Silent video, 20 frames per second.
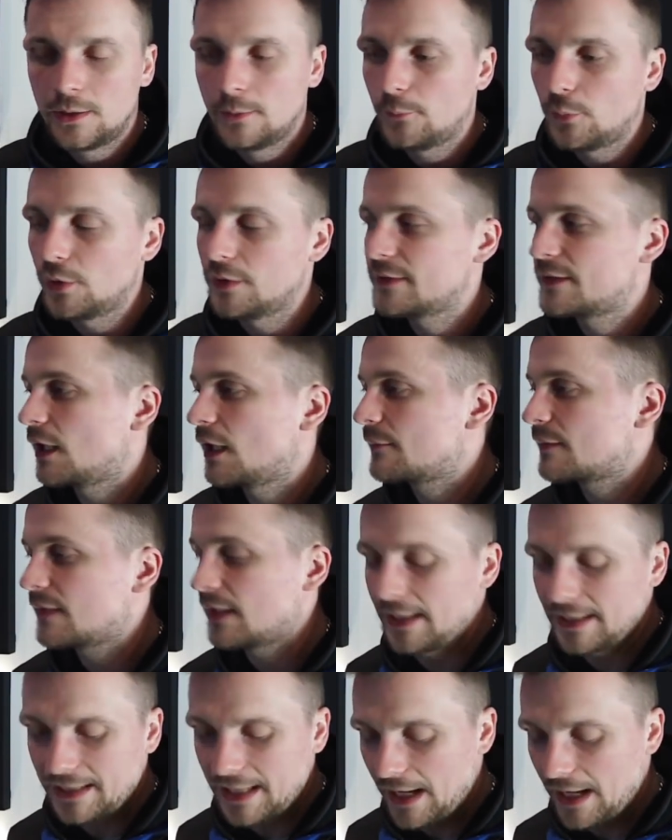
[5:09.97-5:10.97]
But in terms of,
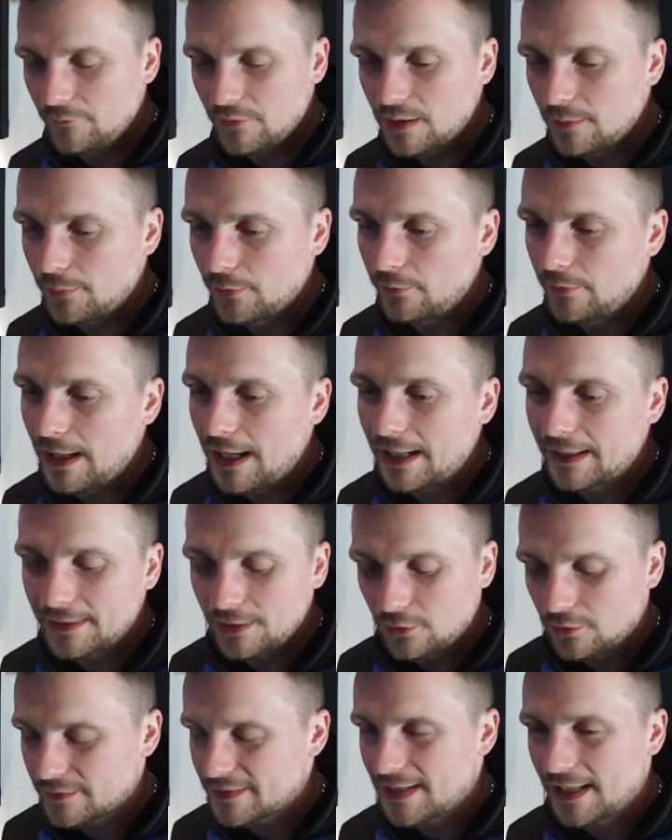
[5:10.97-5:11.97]
like, getting rid of
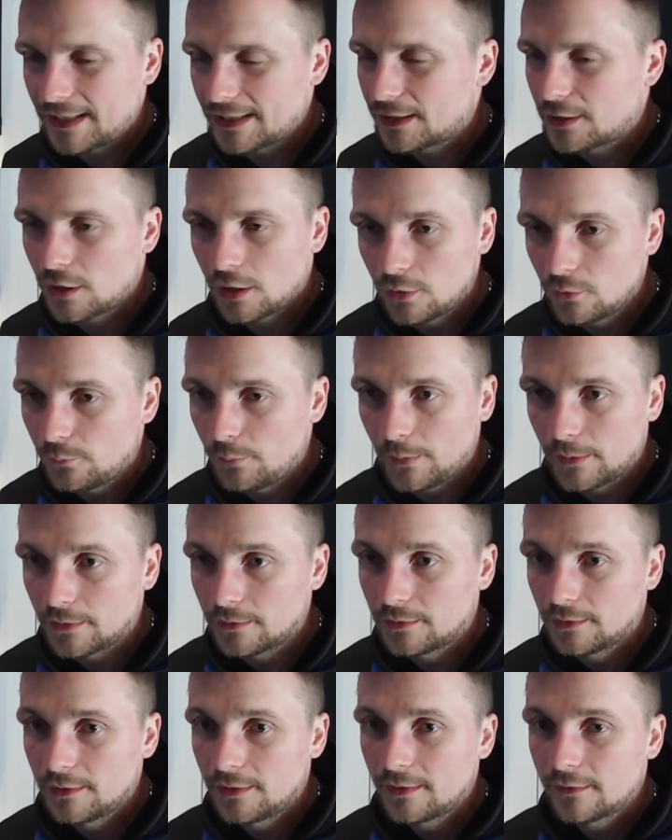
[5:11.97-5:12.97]
Berardi or selling
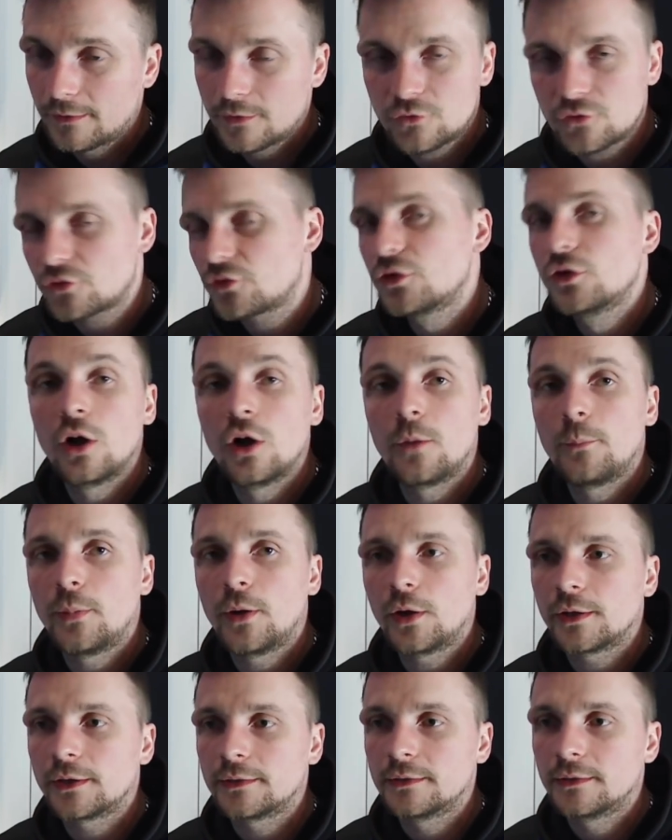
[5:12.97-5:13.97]
Cooper, there's just no
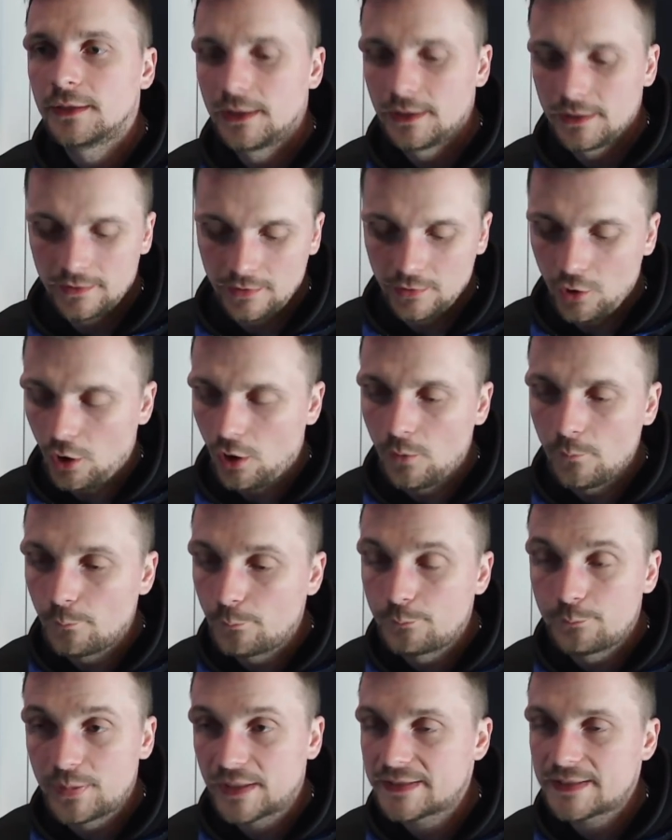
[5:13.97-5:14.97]
point. They're not on
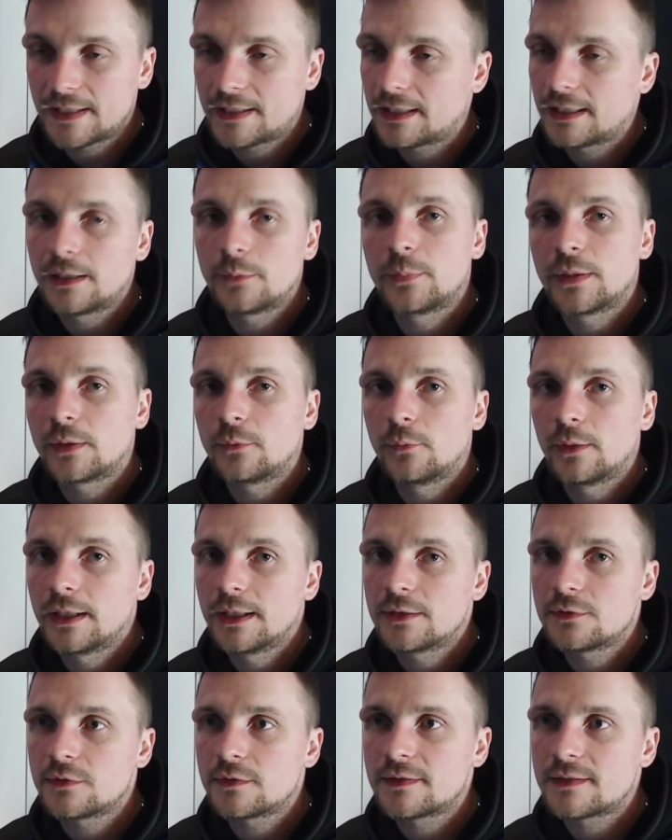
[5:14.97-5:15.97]
particularly big
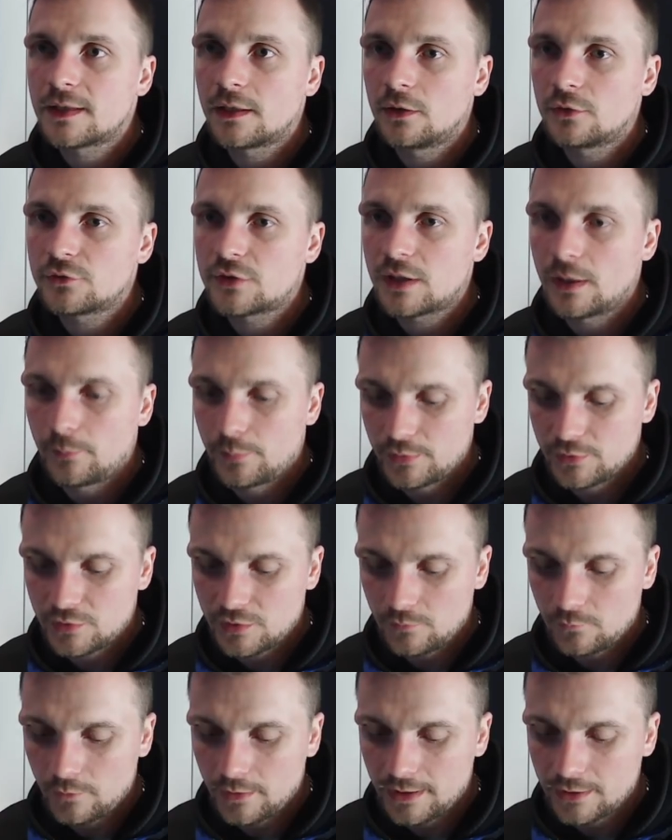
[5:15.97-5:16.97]
wages, still on
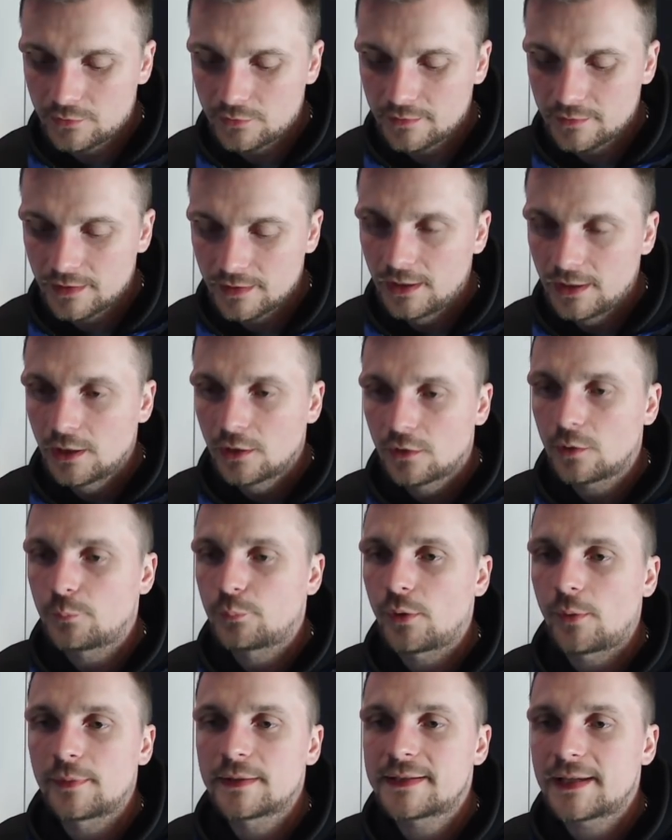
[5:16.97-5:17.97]
championship wages. They'd
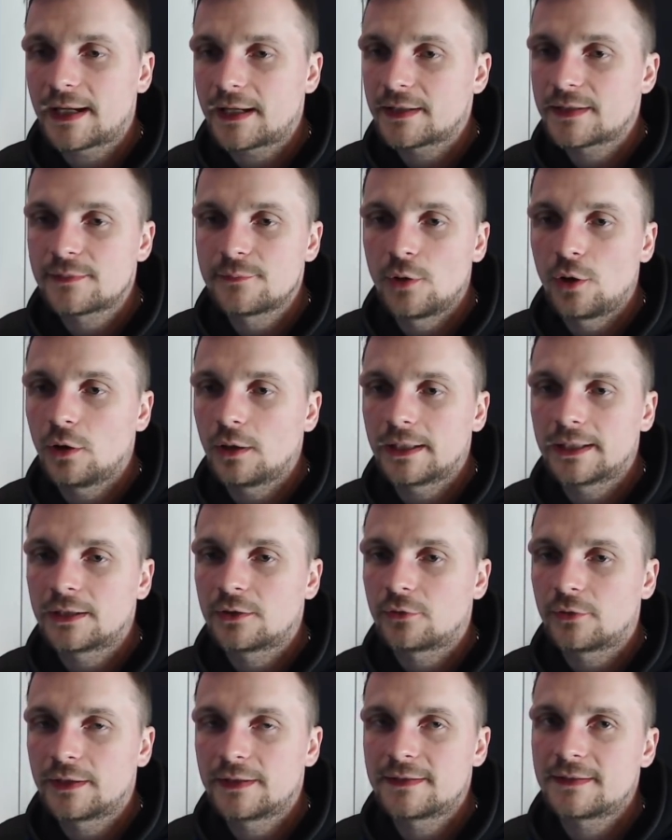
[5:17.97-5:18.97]
probably take a small
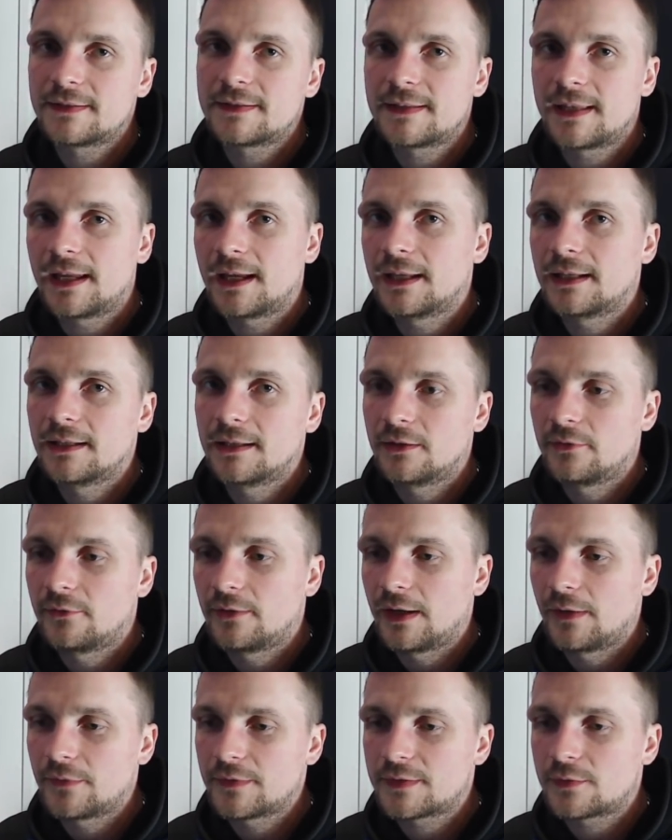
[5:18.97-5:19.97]
increase to stay in and
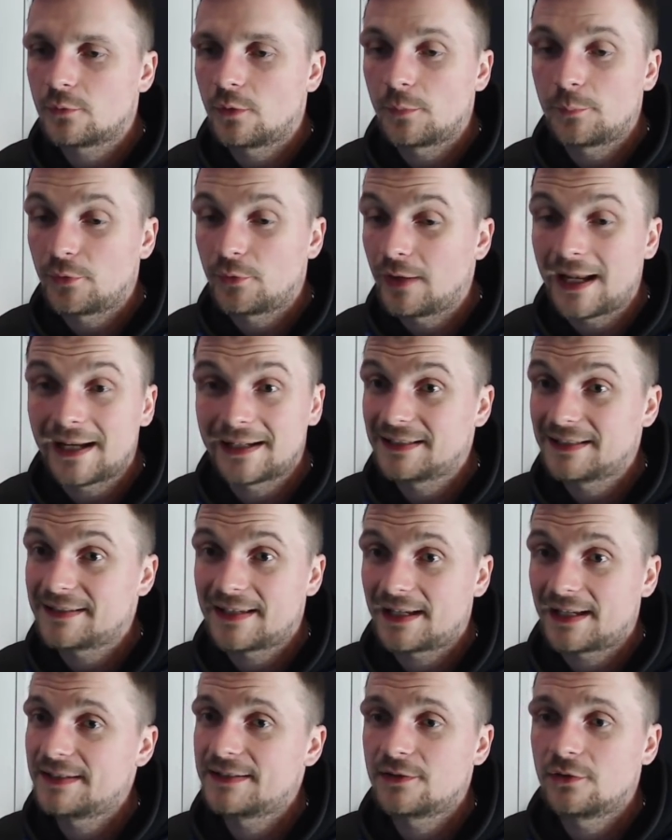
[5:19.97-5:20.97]
around the squad. Berardi would
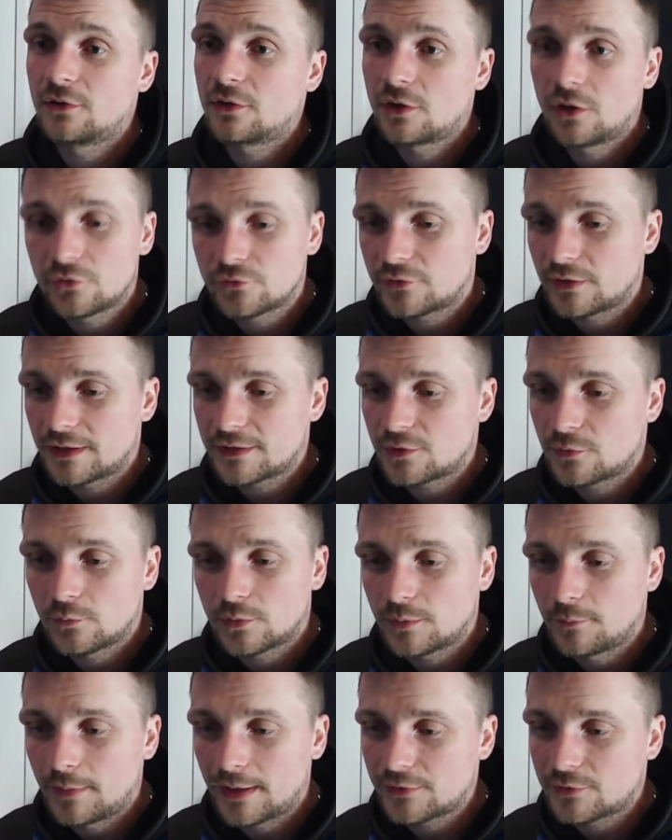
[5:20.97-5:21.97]
take his old contract, you
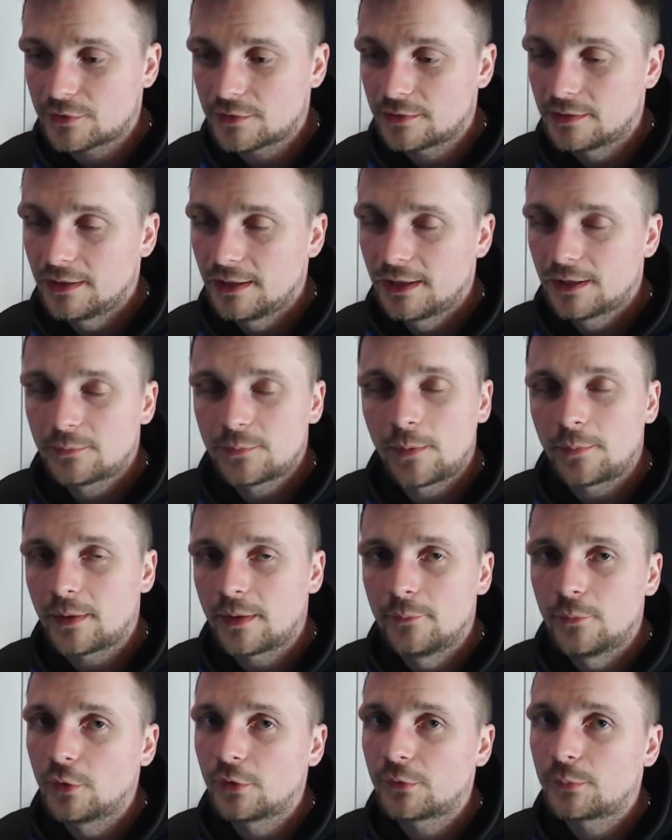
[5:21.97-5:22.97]
would imagine. It's probably
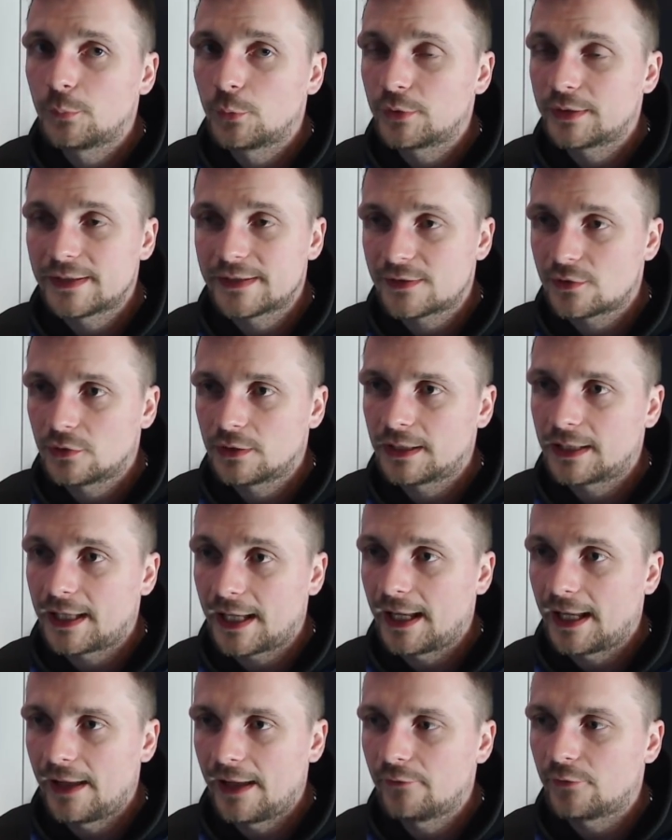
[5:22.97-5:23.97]
the most money he's going to
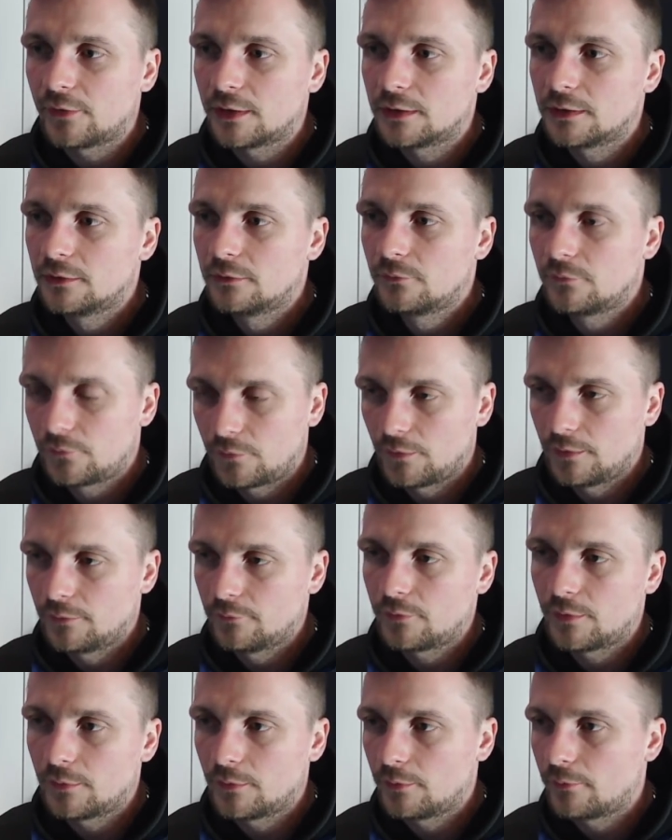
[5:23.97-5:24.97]
get ever
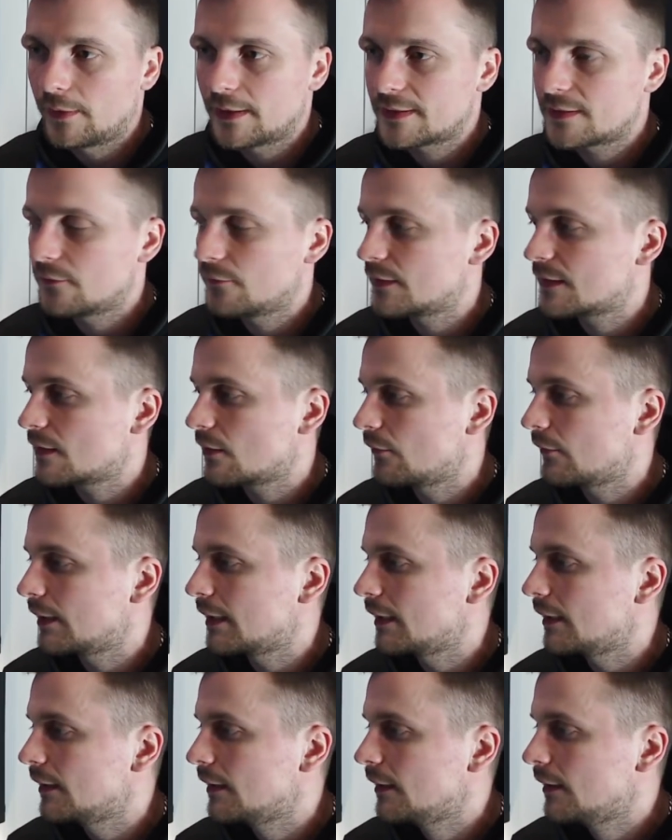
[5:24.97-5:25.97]
for the rest of his
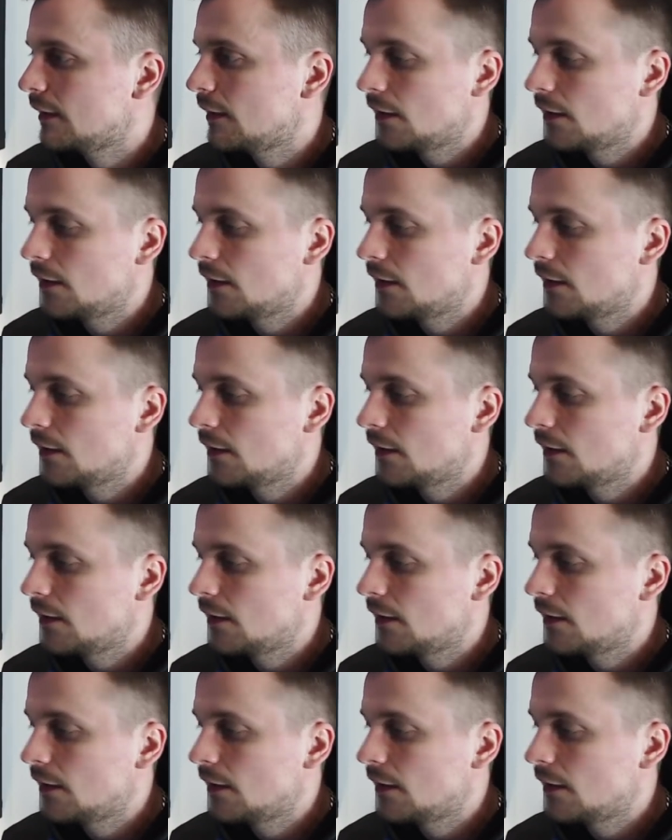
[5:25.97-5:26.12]
career.